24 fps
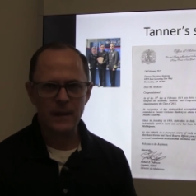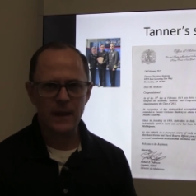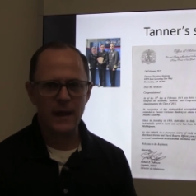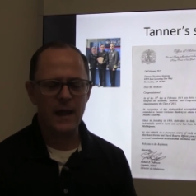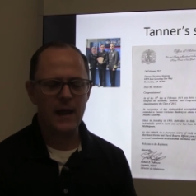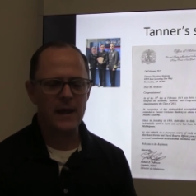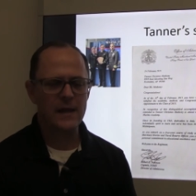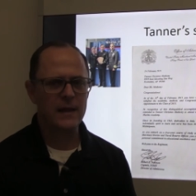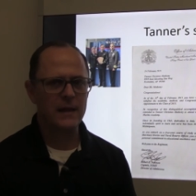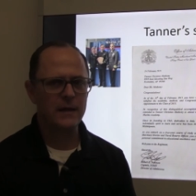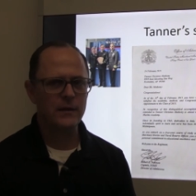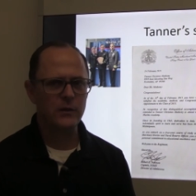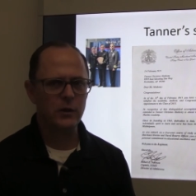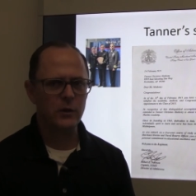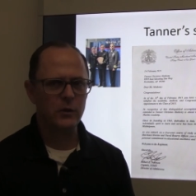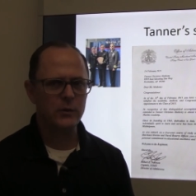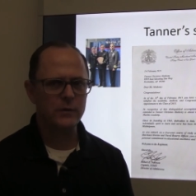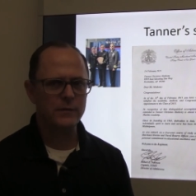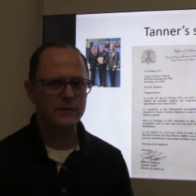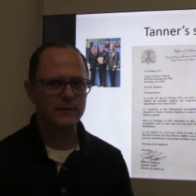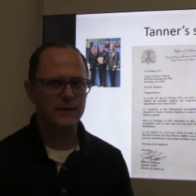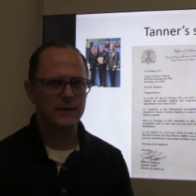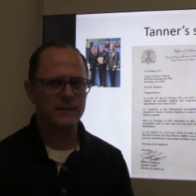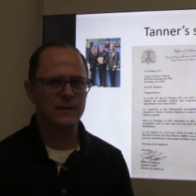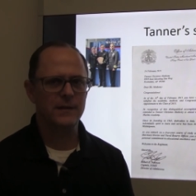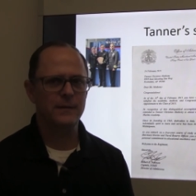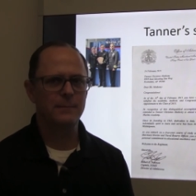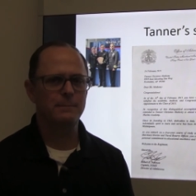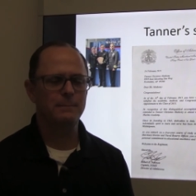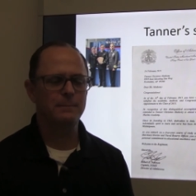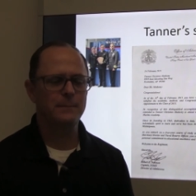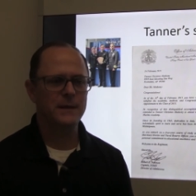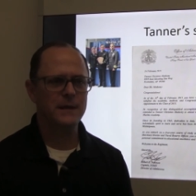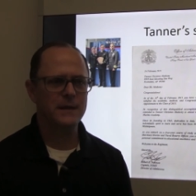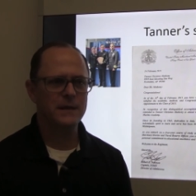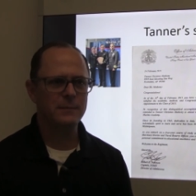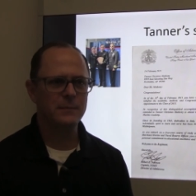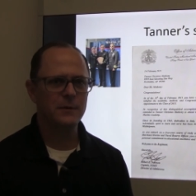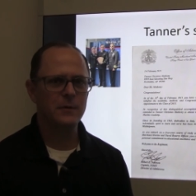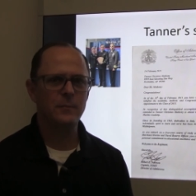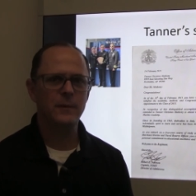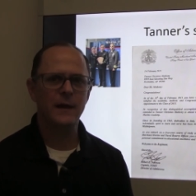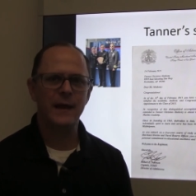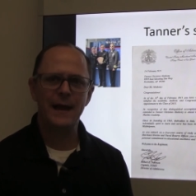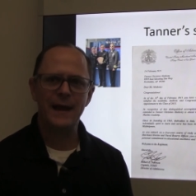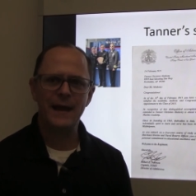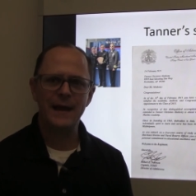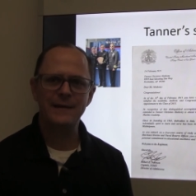and I noticed that the
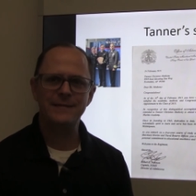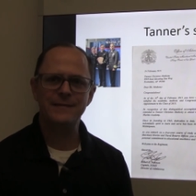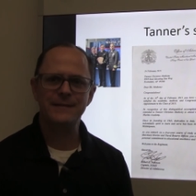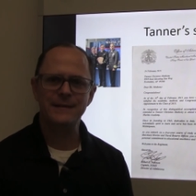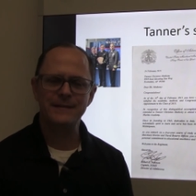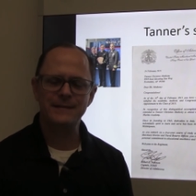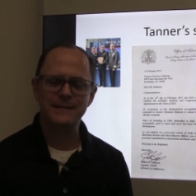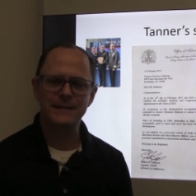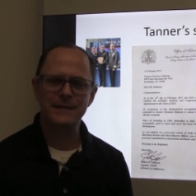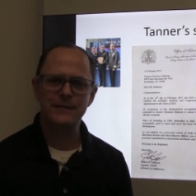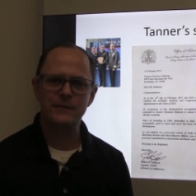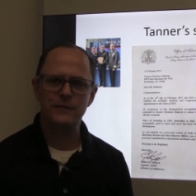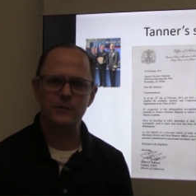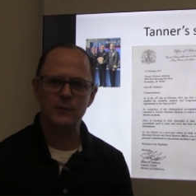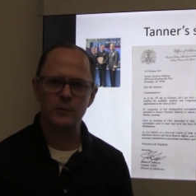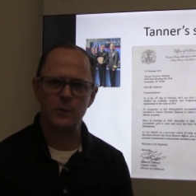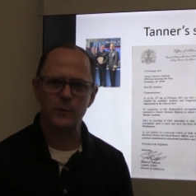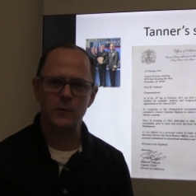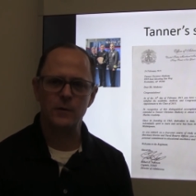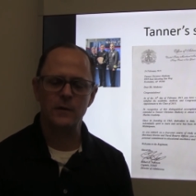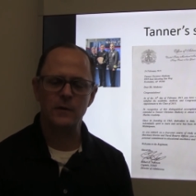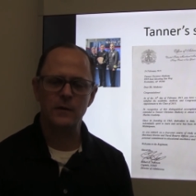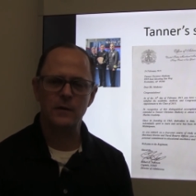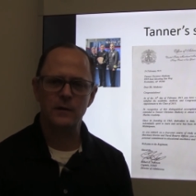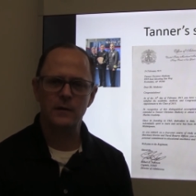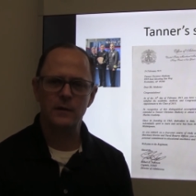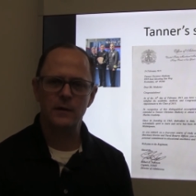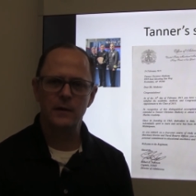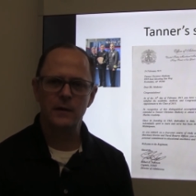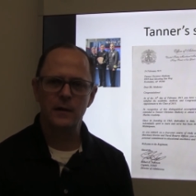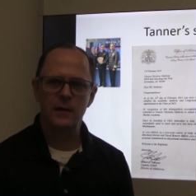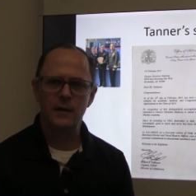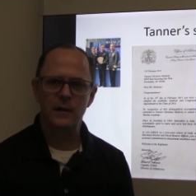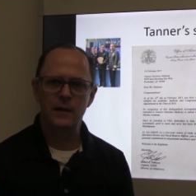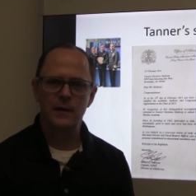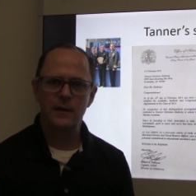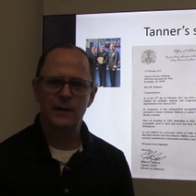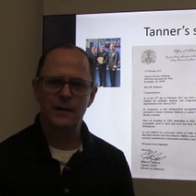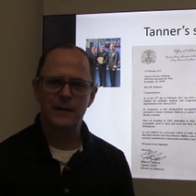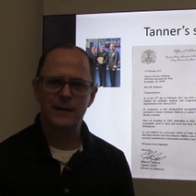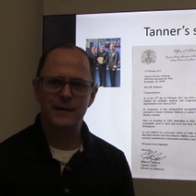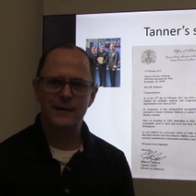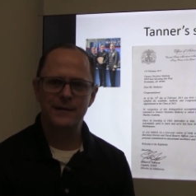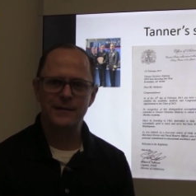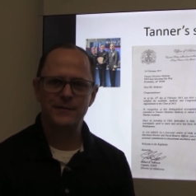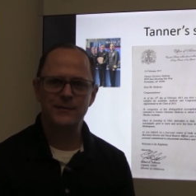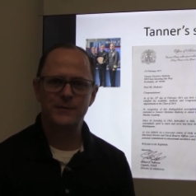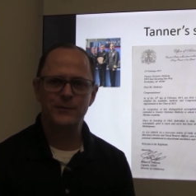minimum ACT score
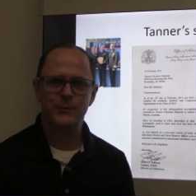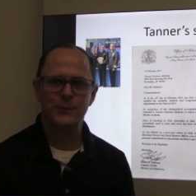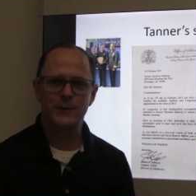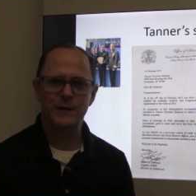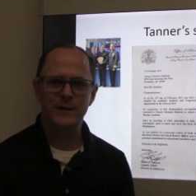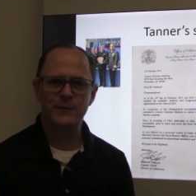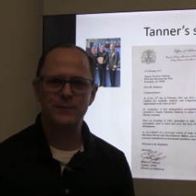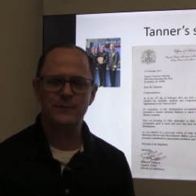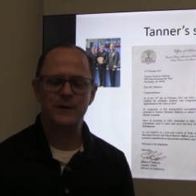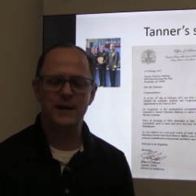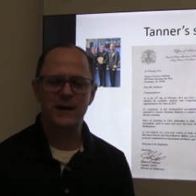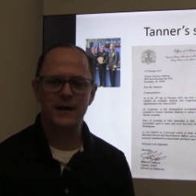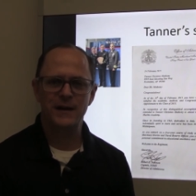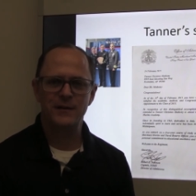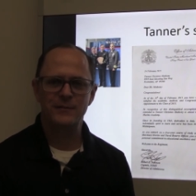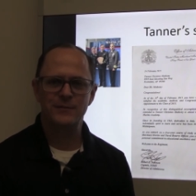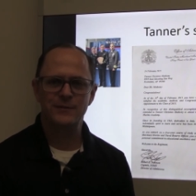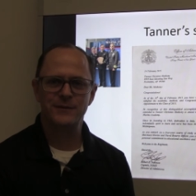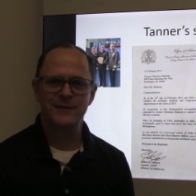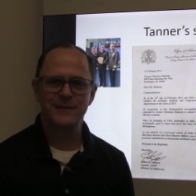is 25.